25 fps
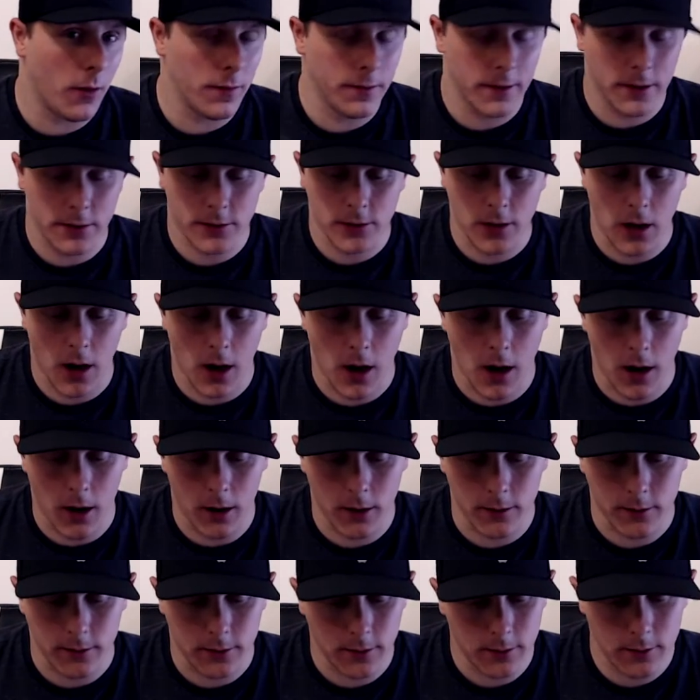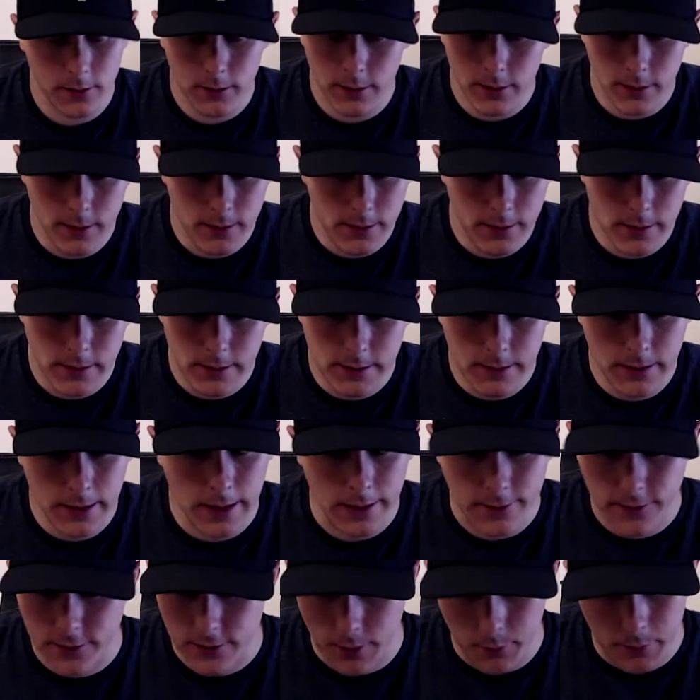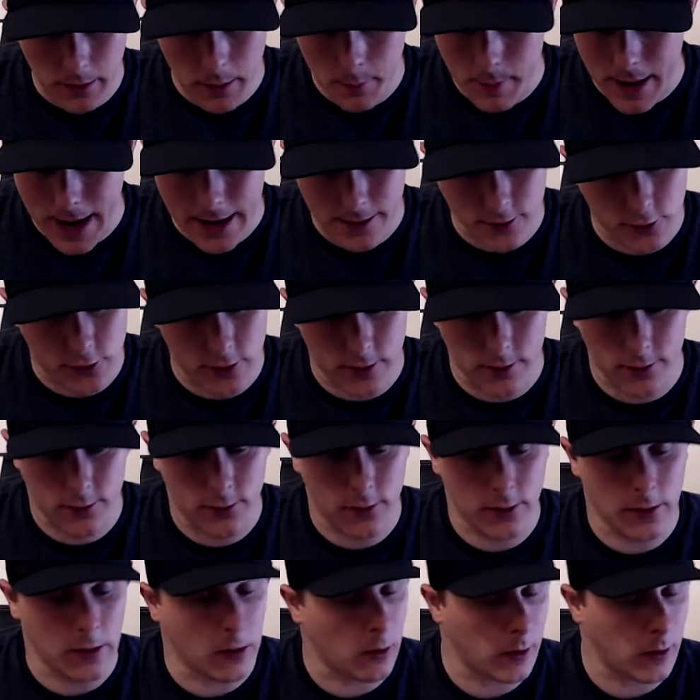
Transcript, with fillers: this card and some of the matches. You got